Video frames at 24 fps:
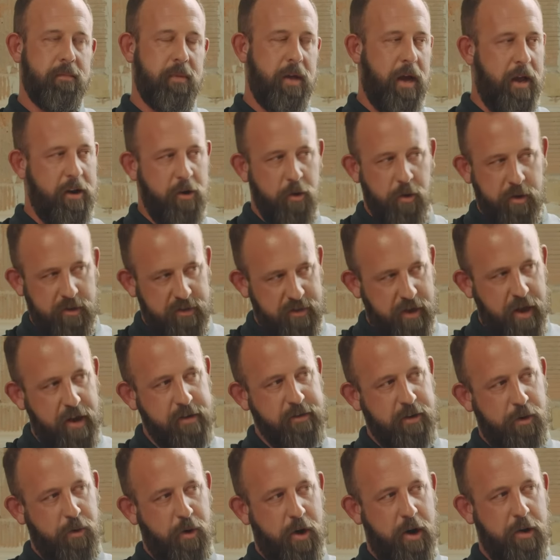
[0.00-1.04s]
I know
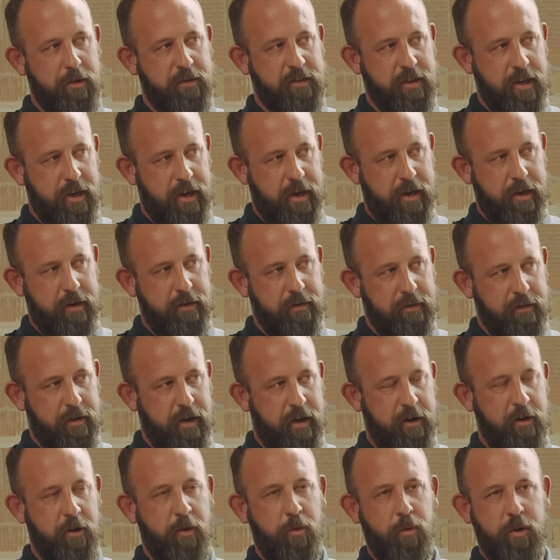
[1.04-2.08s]
exactly where I was at.
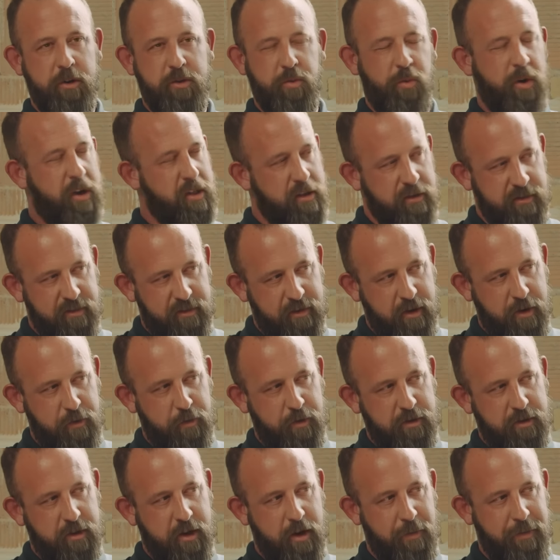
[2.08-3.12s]
I know which way the sun
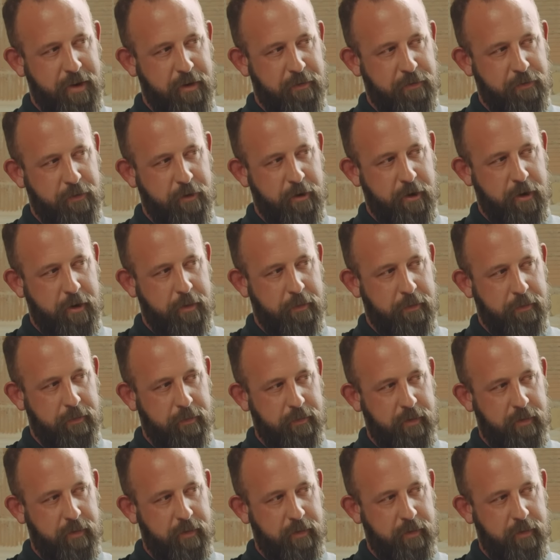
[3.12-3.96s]
was coming from.